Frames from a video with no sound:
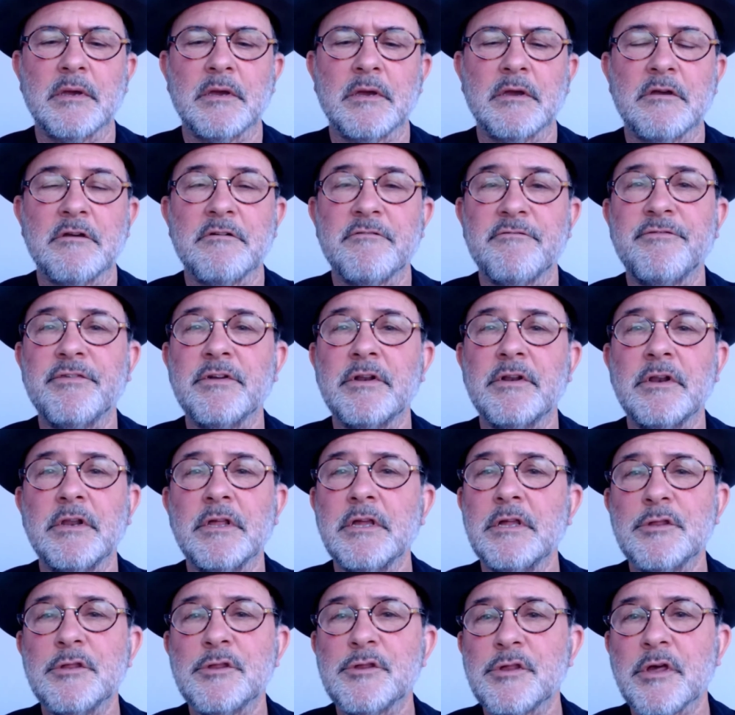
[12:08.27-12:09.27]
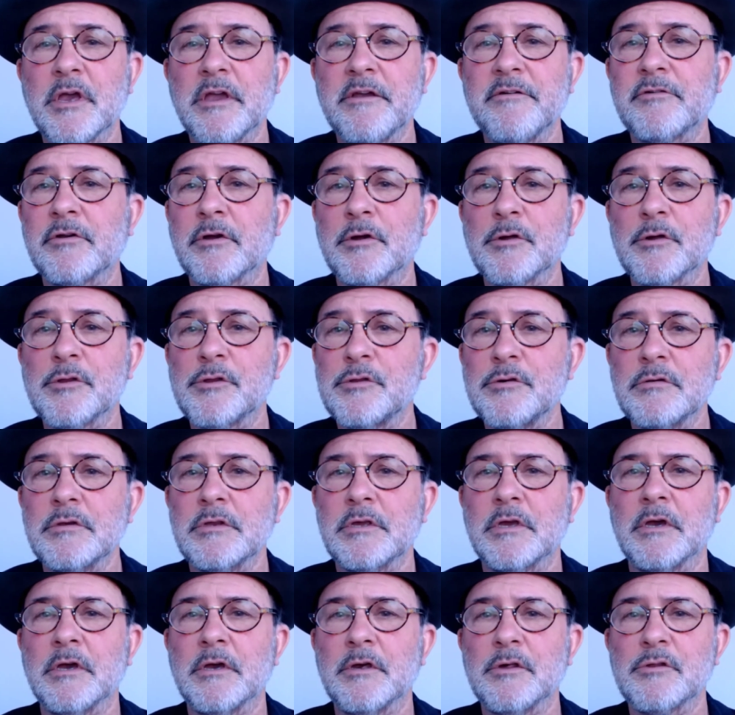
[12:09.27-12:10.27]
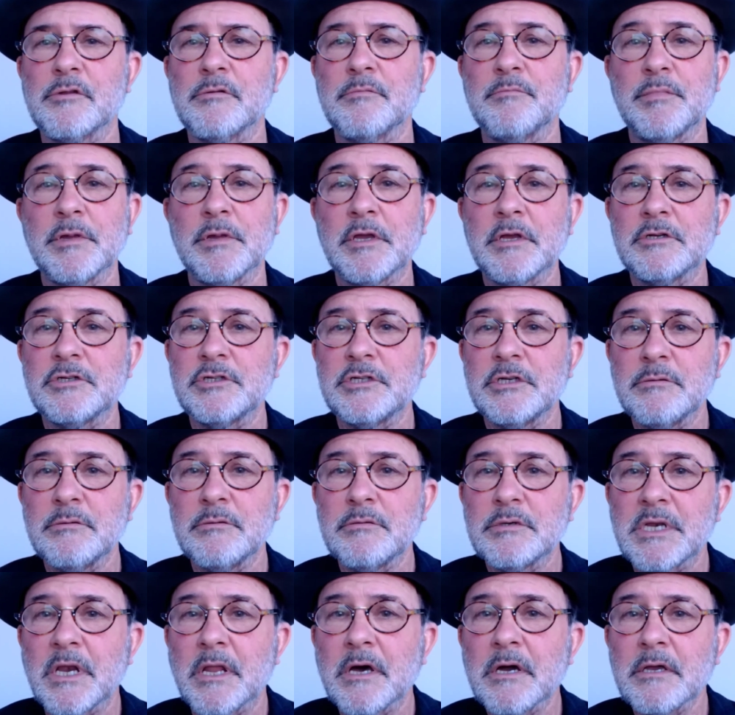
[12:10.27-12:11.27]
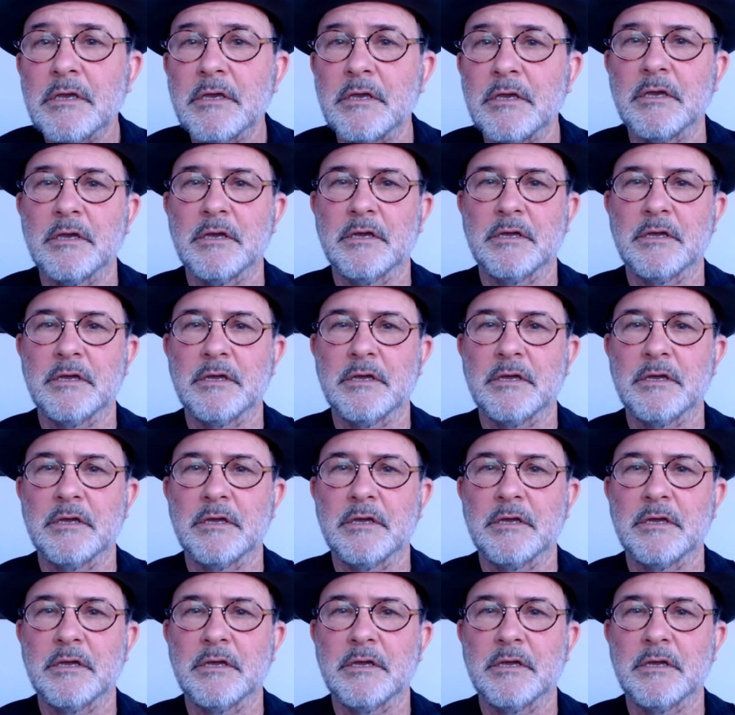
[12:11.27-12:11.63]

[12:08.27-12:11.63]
Philine saved her suitcase because she was lucky.